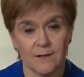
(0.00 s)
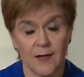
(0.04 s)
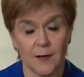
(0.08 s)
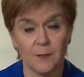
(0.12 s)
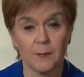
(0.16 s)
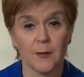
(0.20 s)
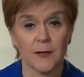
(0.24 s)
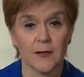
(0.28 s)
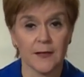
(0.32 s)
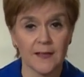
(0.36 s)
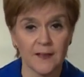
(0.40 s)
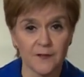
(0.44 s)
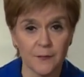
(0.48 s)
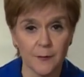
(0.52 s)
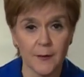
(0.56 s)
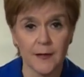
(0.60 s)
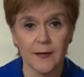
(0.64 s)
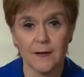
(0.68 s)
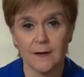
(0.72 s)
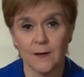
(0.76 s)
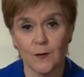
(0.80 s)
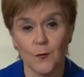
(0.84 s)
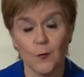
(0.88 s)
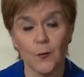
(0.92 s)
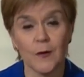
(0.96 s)
and believe
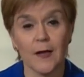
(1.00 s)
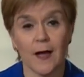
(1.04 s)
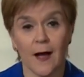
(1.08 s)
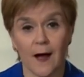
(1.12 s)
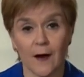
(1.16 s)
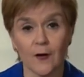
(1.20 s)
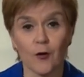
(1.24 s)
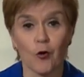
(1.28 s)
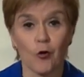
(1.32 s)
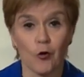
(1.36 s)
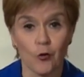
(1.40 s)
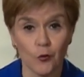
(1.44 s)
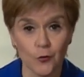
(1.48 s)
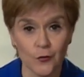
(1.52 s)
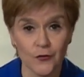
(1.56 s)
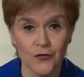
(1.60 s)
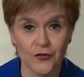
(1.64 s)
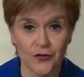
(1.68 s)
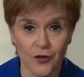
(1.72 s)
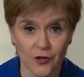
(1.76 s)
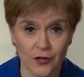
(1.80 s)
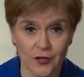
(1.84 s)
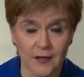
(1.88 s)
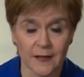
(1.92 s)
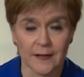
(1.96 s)
me, we are all
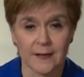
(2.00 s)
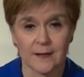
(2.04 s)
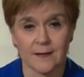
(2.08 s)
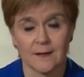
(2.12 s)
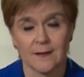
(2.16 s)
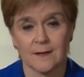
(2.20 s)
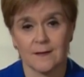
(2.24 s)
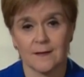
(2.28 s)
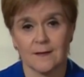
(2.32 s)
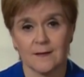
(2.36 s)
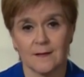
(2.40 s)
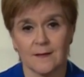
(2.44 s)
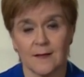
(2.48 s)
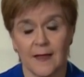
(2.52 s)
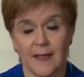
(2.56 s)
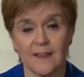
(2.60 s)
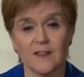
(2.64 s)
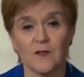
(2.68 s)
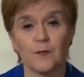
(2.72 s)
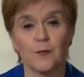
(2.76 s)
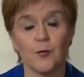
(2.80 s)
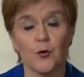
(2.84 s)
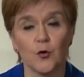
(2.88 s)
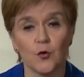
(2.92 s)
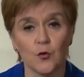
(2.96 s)
struggling,
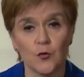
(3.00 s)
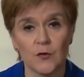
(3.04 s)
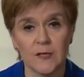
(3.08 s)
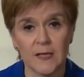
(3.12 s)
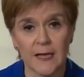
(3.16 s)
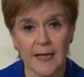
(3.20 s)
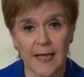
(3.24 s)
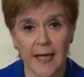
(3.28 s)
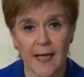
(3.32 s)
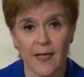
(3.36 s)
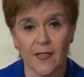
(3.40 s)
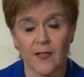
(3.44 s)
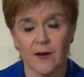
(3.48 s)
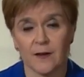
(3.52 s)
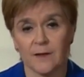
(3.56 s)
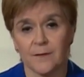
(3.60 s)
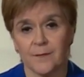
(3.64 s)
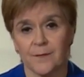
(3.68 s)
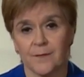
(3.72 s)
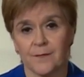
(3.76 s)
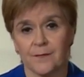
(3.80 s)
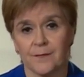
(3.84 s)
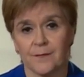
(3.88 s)
let's pull together.